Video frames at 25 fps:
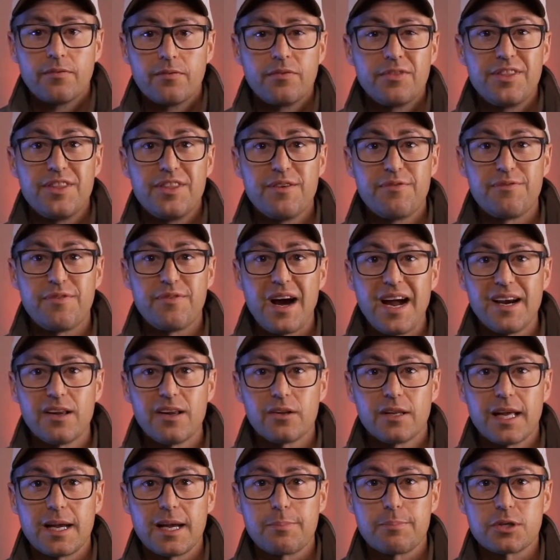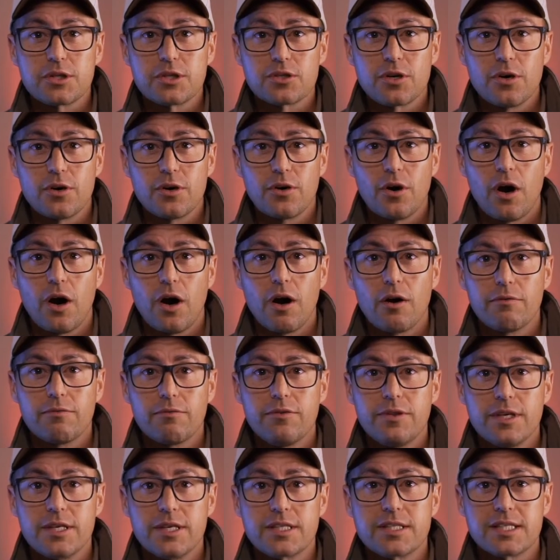The final episode of
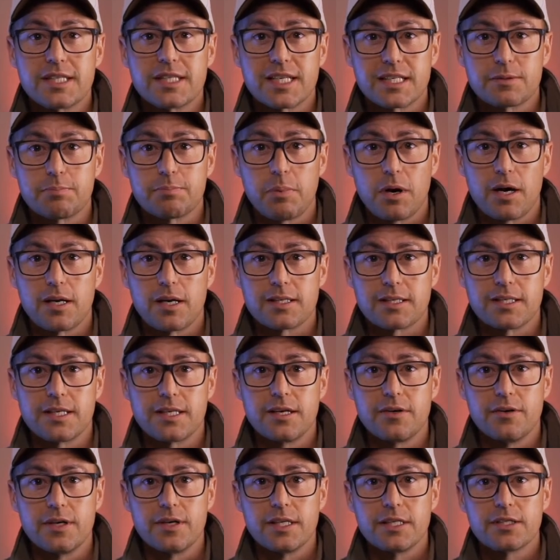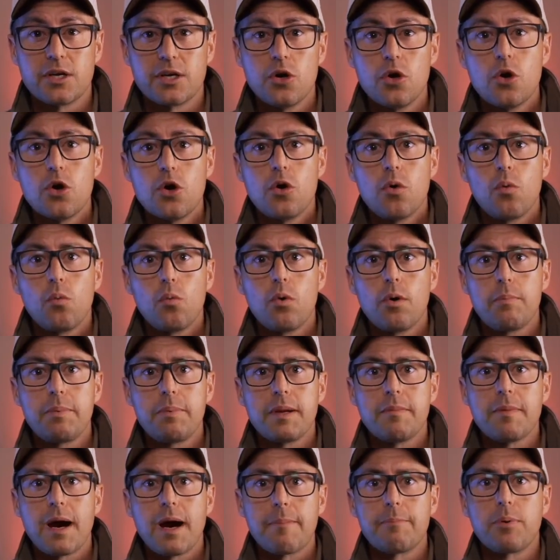this 6-part series will be
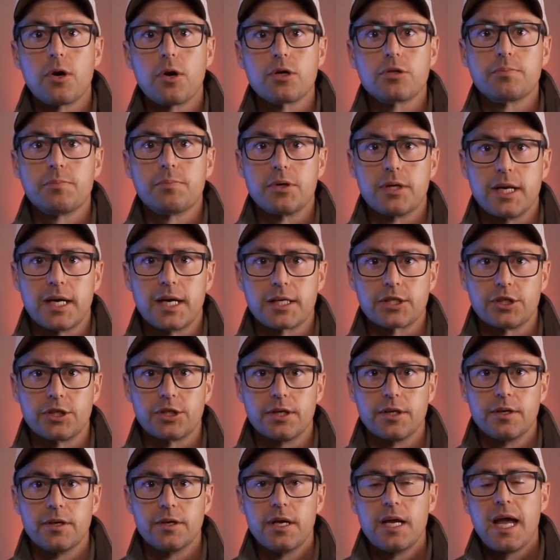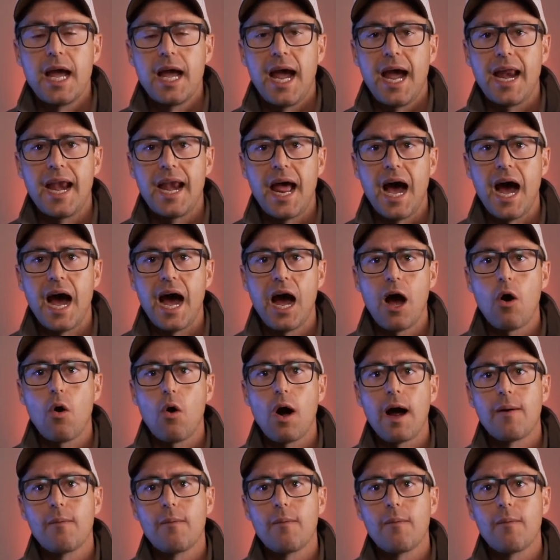my post-production and how I